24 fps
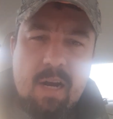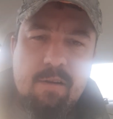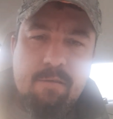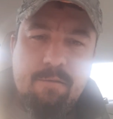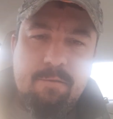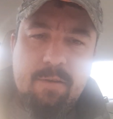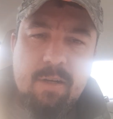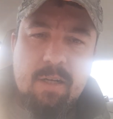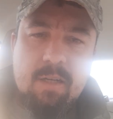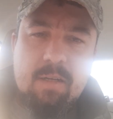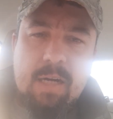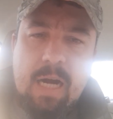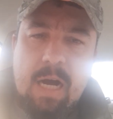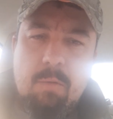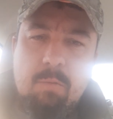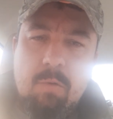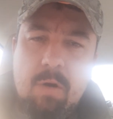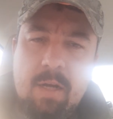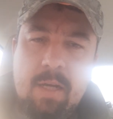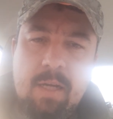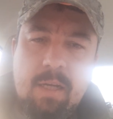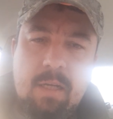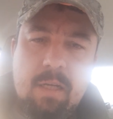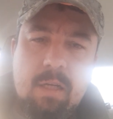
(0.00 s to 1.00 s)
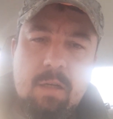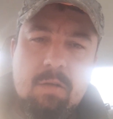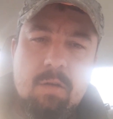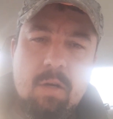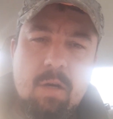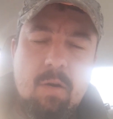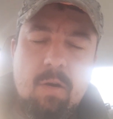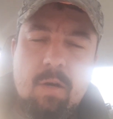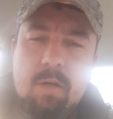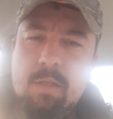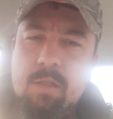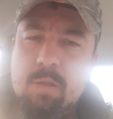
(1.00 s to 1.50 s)
to figure out what he can
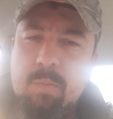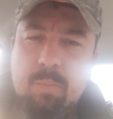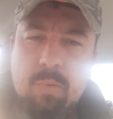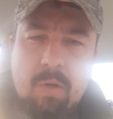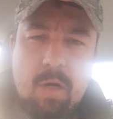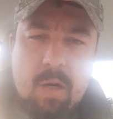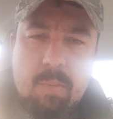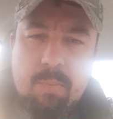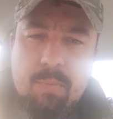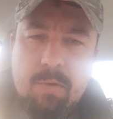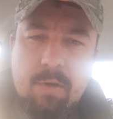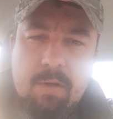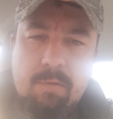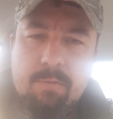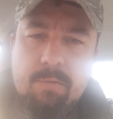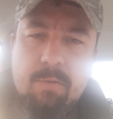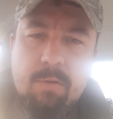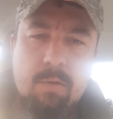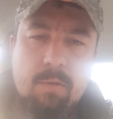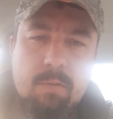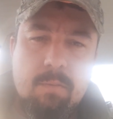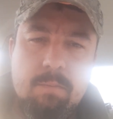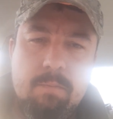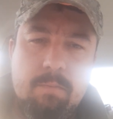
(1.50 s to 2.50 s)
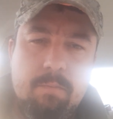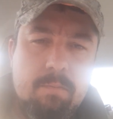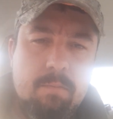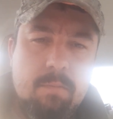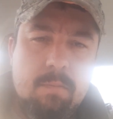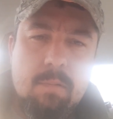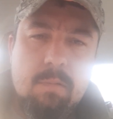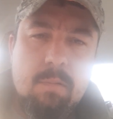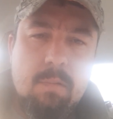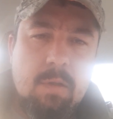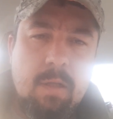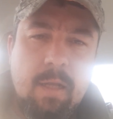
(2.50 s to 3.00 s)
grow on his property for
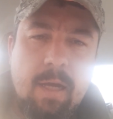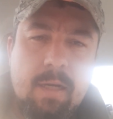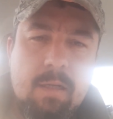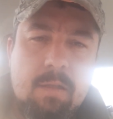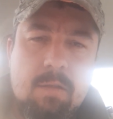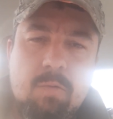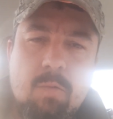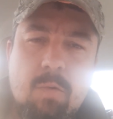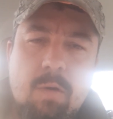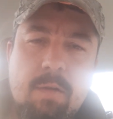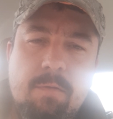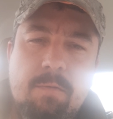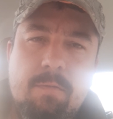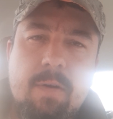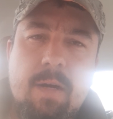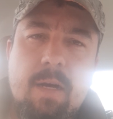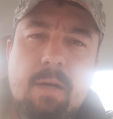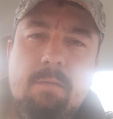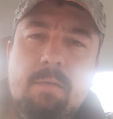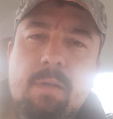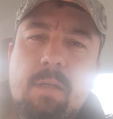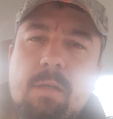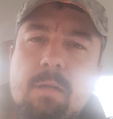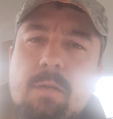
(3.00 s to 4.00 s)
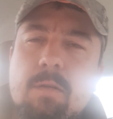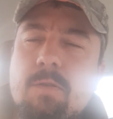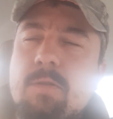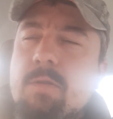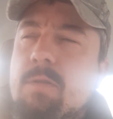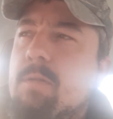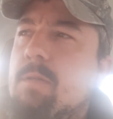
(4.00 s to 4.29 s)
like 25 years.